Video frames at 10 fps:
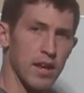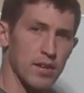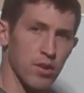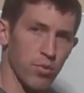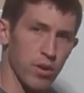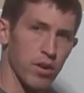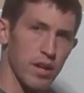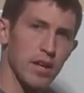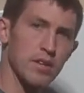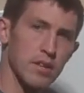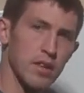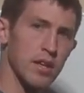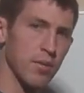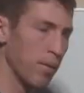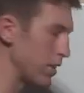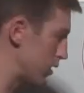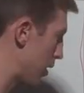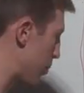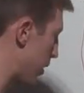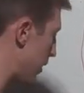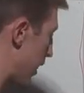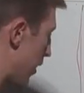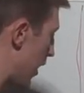That's a real easy thing to mess up right there.